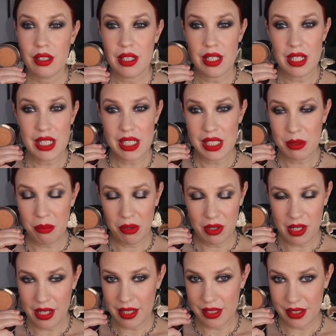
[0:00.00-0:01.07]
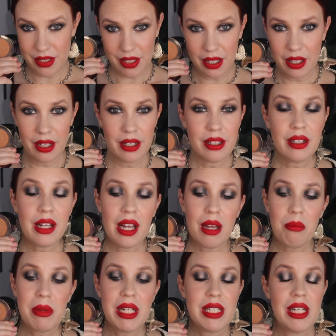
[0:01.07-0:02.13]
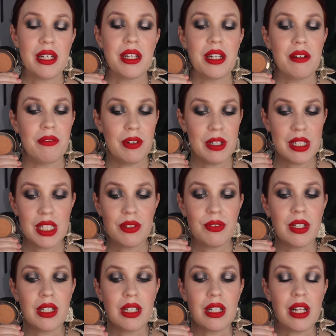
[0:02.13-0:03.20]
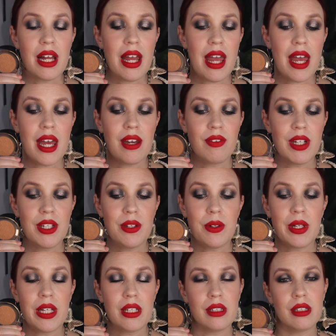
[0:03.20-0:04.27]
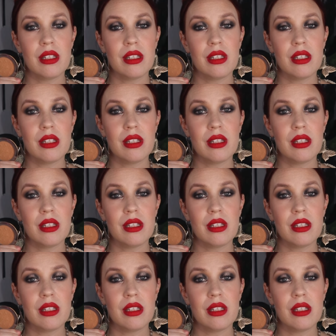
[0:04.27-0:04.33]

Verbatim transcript: This bronzer, let me tell you, first of all, heavy duty,